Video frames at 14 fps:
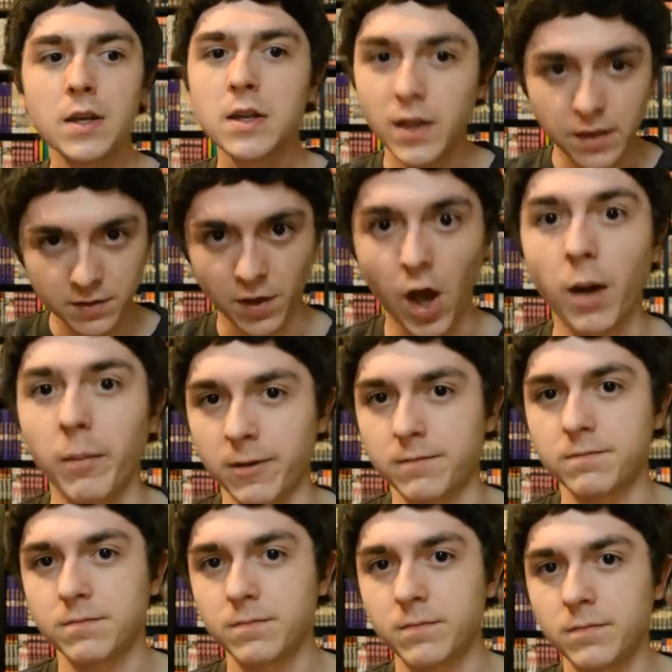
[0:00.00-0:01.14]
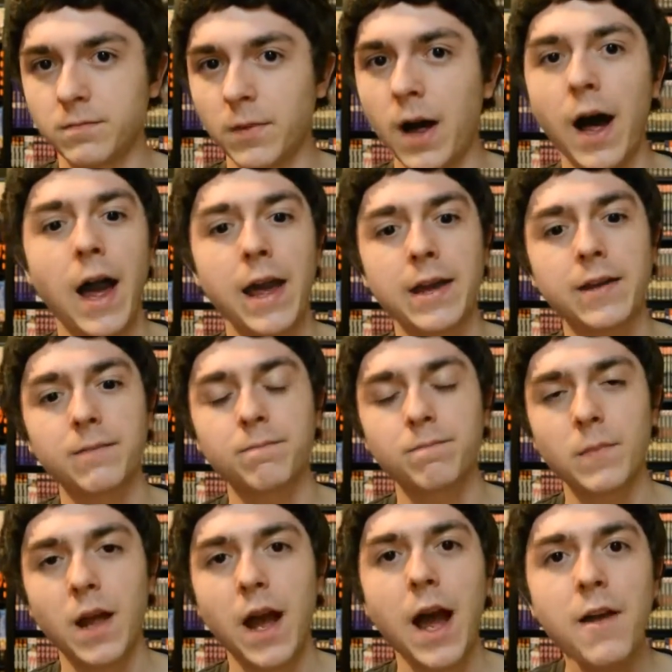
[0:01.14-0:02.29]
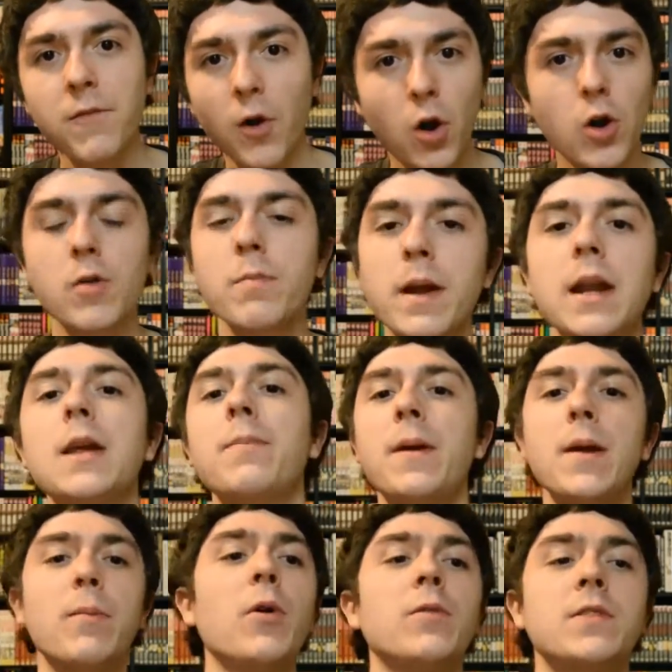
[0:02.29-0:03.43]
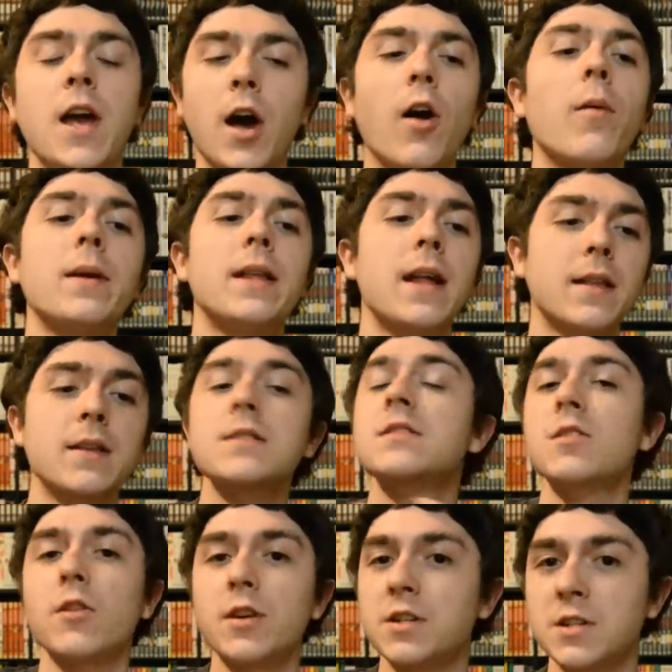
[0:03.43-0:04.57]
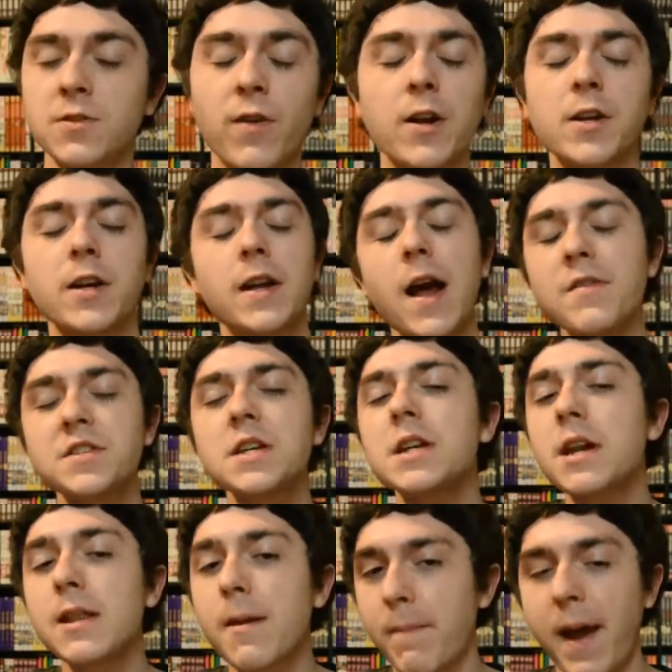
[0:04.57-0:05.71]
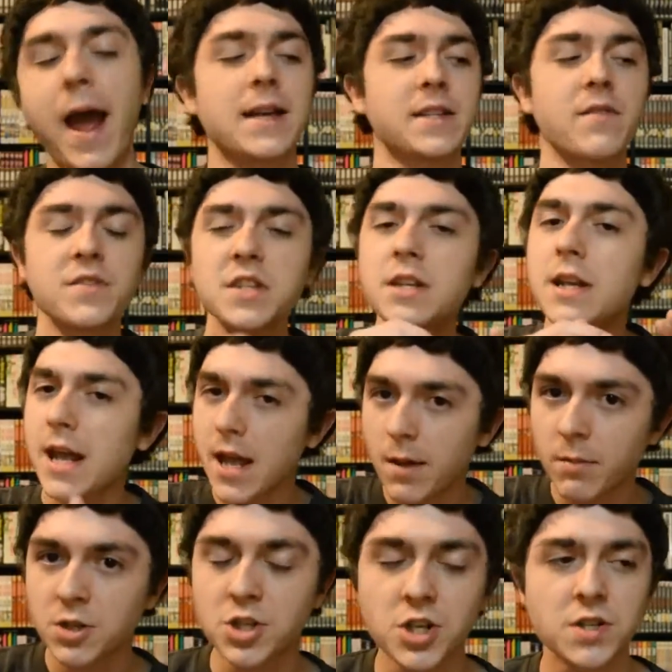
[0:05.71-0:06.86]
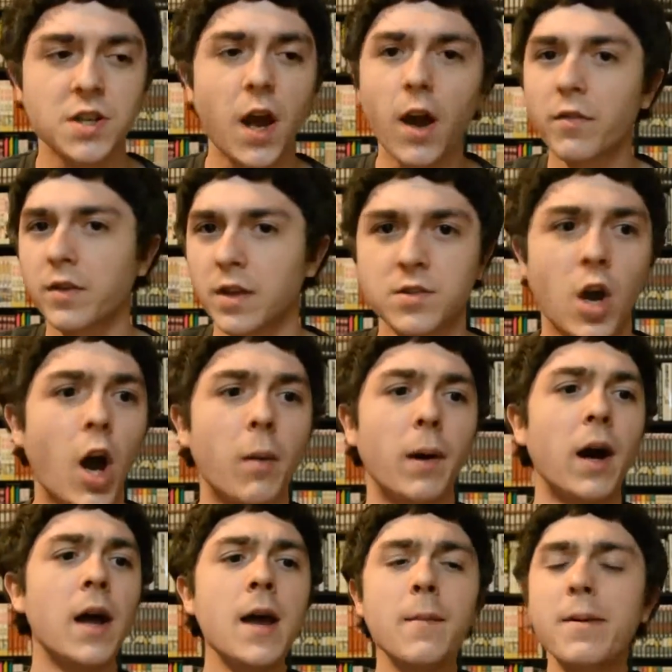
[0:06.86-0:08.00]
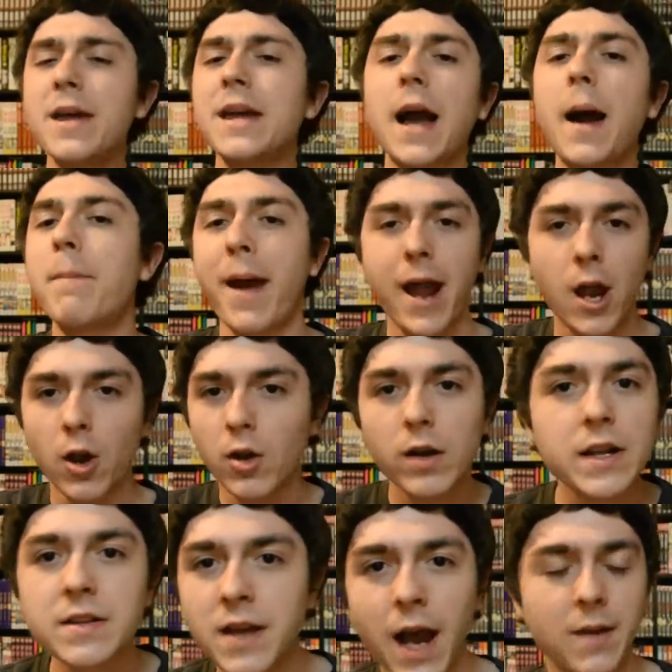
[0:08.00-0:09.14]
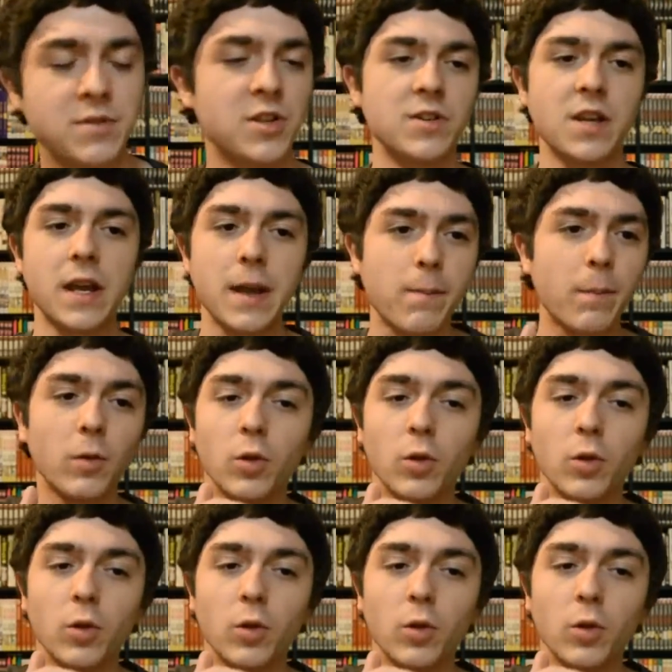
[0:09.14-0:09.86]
Gintama. Like, I've heard many people tell me that this series is very good, and I've seen in the past, I've seen images of Gintama being a parody type series, like it